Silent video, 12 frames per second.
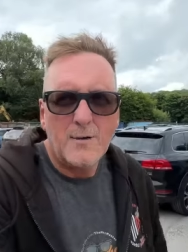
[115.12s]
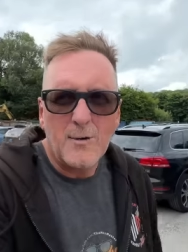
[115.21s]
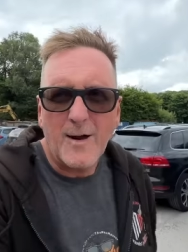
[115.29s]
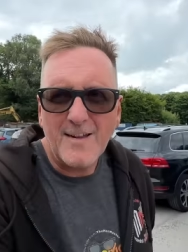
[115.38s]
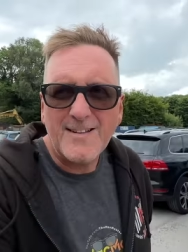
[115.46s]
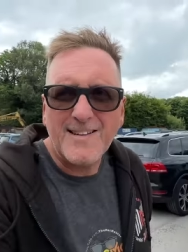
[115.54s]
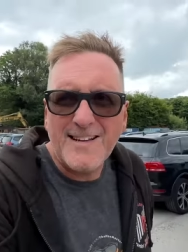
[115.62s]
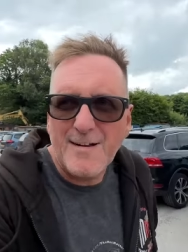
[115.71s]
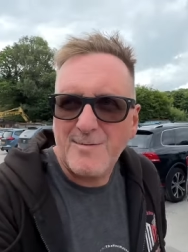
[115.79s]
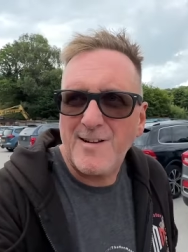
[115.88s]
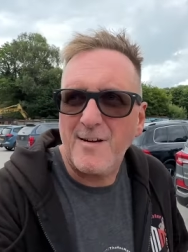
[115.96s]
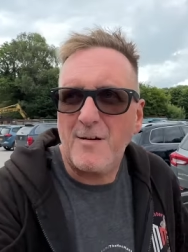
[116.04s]
Right, this is
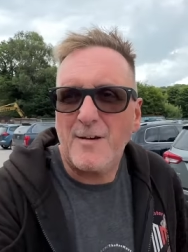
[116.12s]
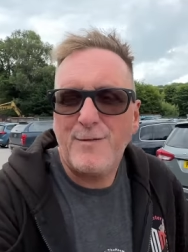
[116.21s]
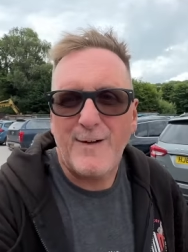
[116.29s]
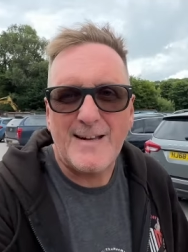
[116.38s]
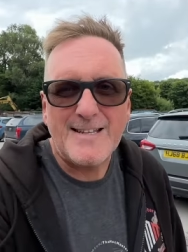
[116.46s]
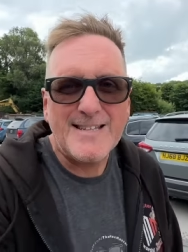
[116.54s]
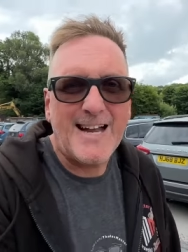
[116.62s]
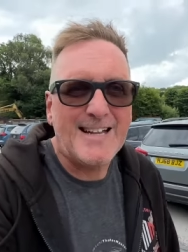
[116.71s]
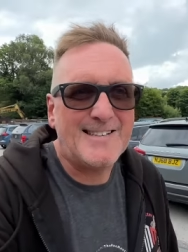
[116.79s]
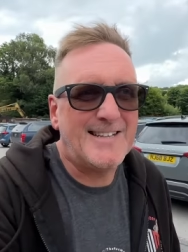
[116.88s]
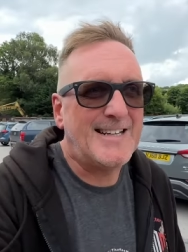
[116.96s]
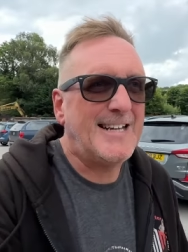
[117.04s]
absolutely
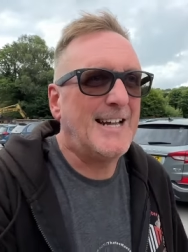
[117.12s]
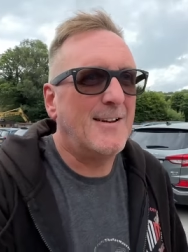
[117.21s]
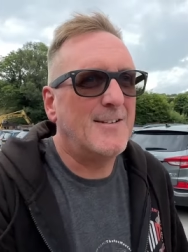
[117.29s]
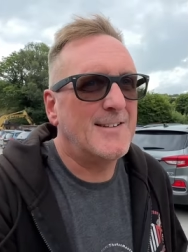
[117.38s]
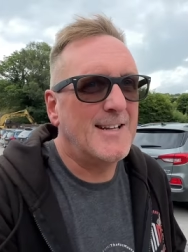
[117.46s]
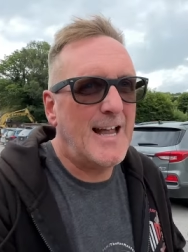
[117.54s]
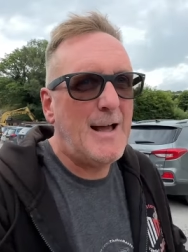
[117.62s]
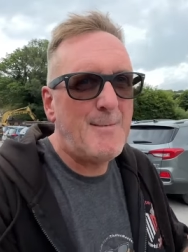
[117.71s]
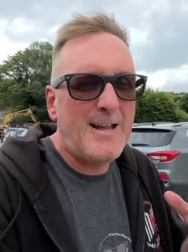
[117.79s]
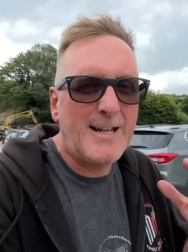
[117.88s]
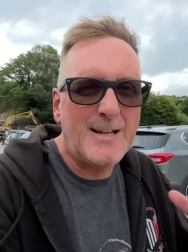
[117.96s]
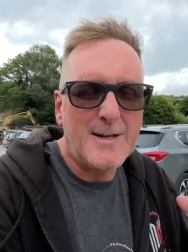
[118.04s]
fantastic here, isn't it? I
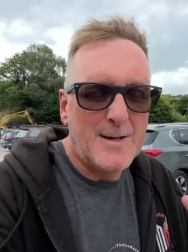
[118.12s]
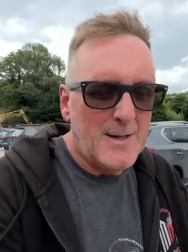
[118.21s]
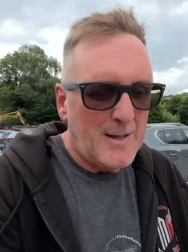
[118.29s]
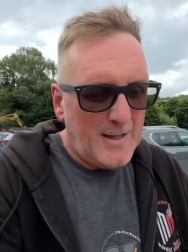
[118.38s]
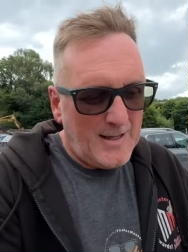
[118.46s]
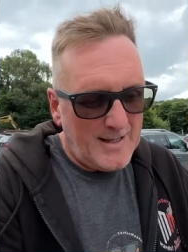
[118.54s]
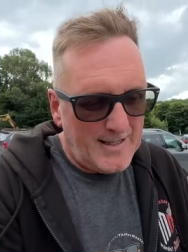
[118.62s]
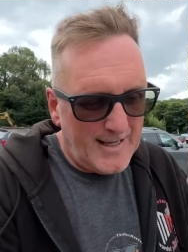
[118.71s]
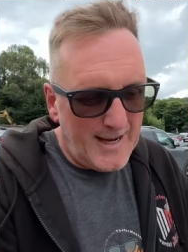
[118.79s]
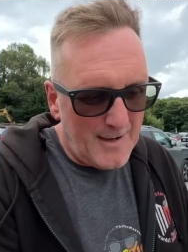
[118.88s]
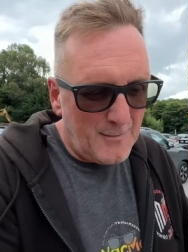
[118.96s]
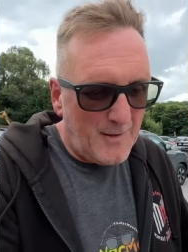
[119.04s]
mean,
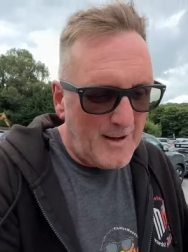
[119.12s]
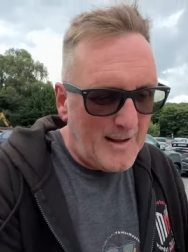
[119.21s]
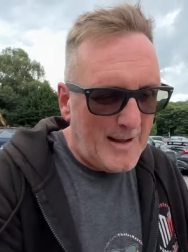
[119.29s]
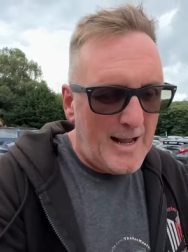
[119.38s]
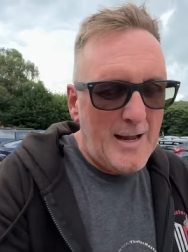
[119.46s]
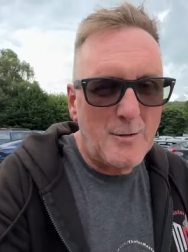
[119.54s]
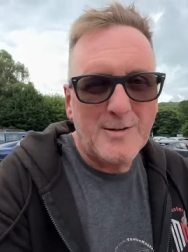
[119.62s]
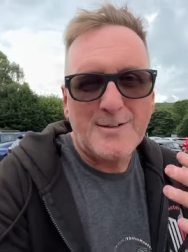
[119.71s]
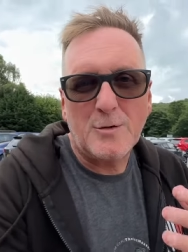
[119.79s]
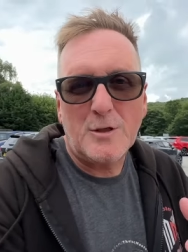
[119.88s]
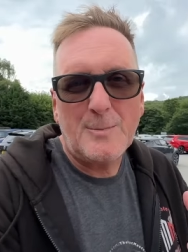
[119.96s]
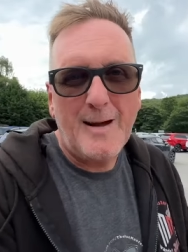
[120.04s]
you know, I, I always
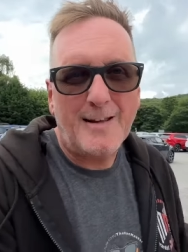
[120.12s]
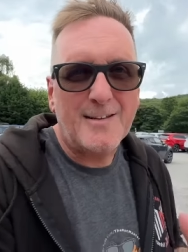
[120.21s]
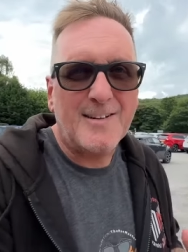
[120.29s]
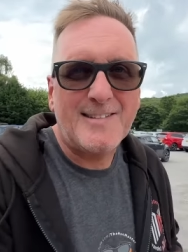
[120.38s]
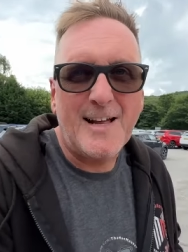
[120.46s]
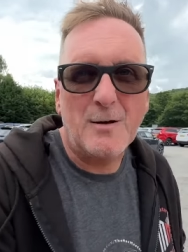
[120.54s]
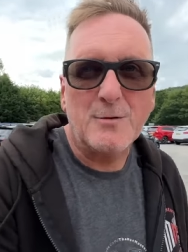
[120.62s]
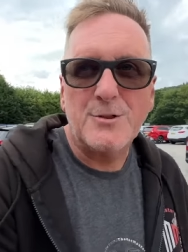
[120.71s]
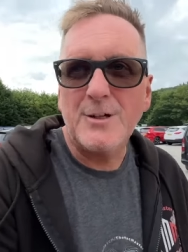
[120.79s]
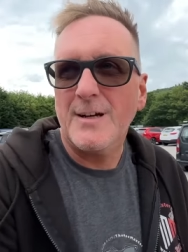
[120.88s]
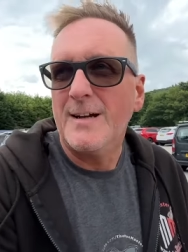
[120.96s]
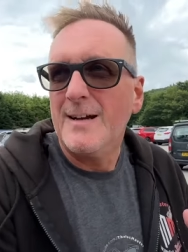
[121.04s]
talk about
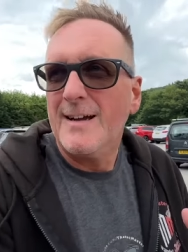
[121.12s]
nostalgia